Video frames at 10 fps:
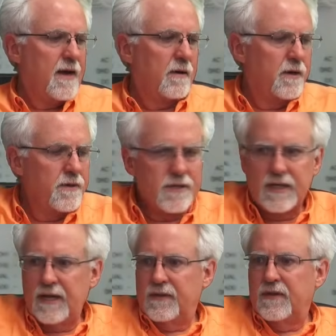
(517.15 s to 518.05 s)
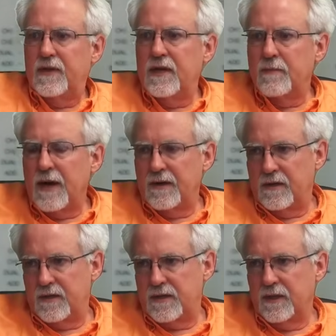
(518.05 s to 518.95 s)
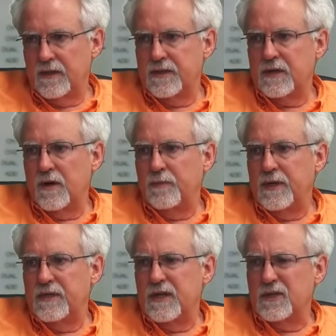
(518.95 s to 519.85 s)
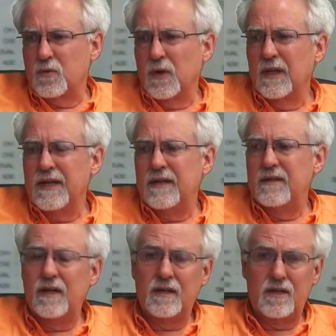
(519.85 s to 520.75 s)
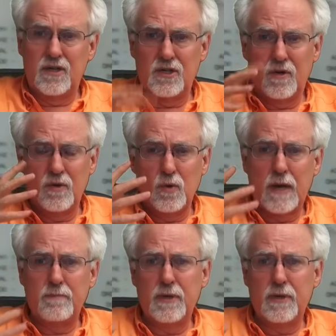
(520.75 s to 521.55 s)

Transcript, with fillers: Now understand the thing about an oscilloscope is it's really intended to show you a